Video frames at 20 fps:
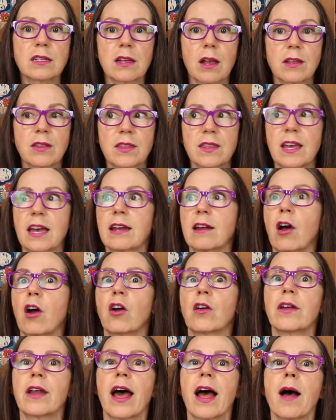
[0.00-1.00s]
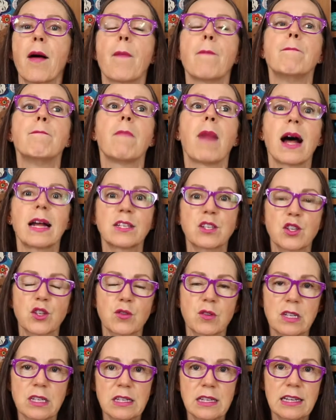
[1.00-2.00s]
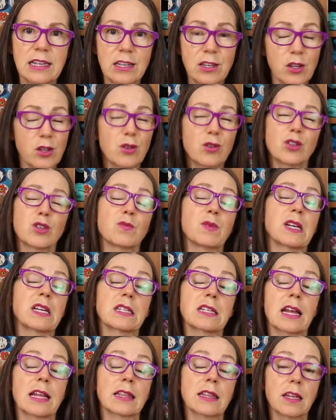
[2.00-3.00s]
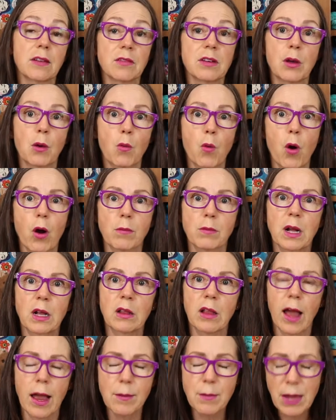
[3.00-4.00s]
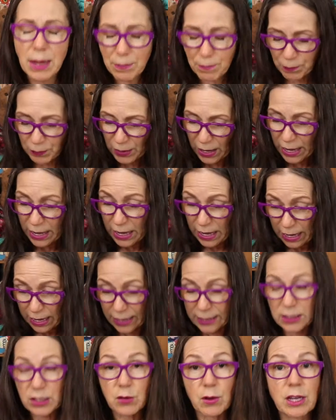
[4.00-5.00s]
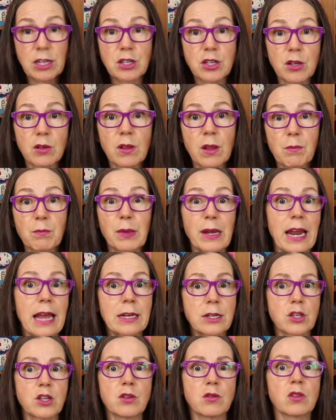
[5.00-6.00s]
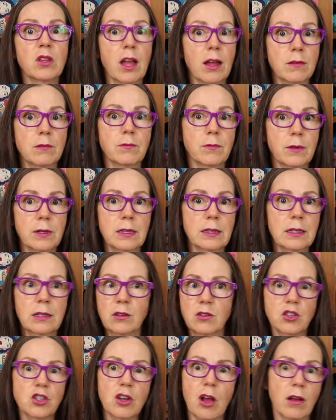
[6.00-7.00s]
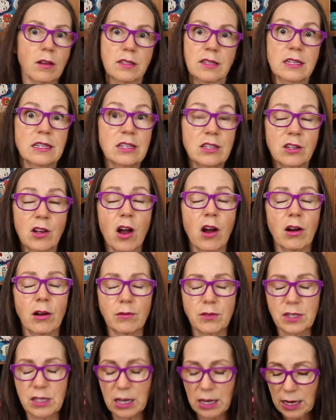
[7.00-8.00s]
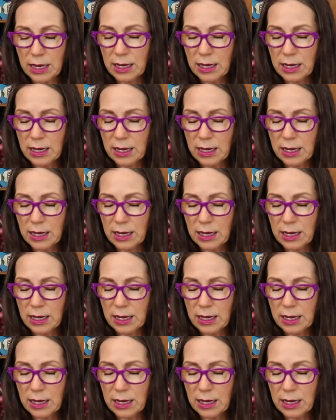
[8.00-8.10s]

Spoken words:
that are not monstrously huge because I live in a warm climate. And so I do love little shawls and scarves.